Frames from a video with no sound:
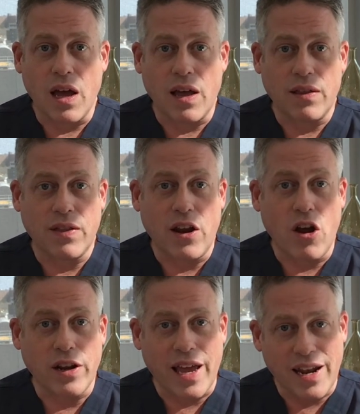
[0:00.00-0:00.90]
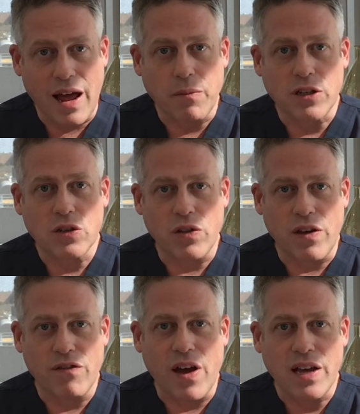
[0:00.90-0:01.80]
They don't get numbness on their
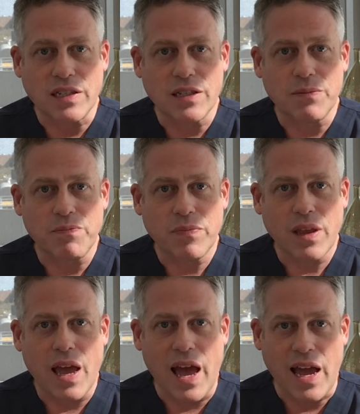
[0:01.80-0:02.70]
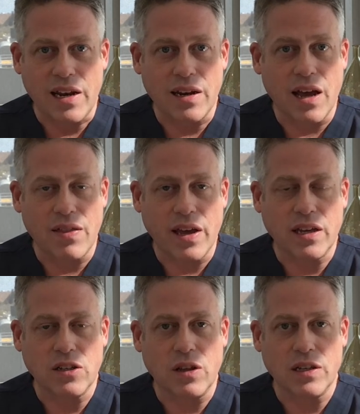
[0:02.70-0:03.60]
face, and they
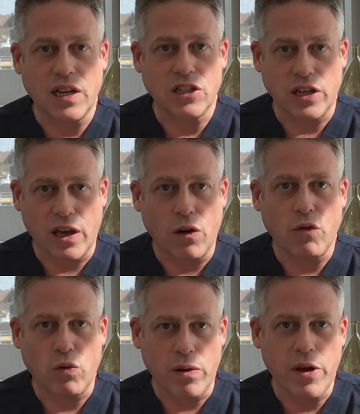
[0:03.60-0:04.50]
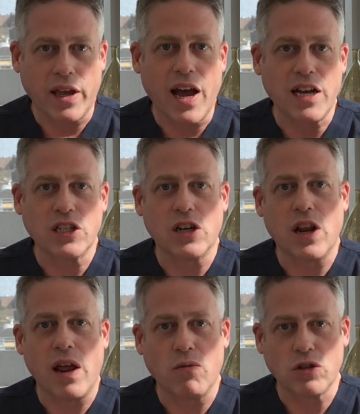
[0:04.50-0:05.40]
can essentially get off all their
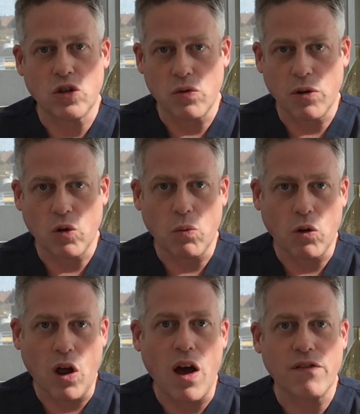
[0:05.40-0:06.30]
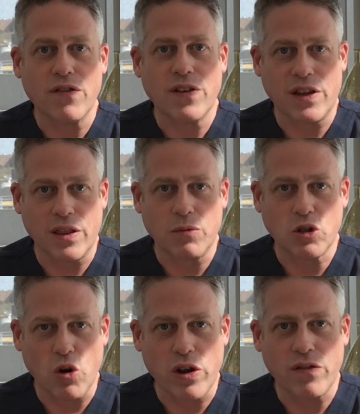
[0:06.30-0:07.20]
medication and resume a normal life in the
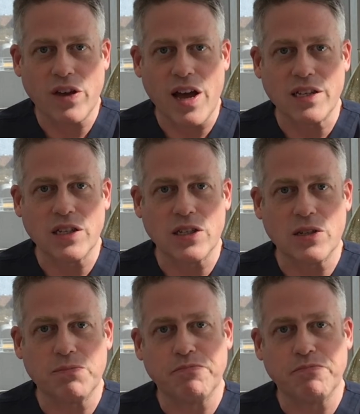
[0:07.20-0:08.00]
majority of cases.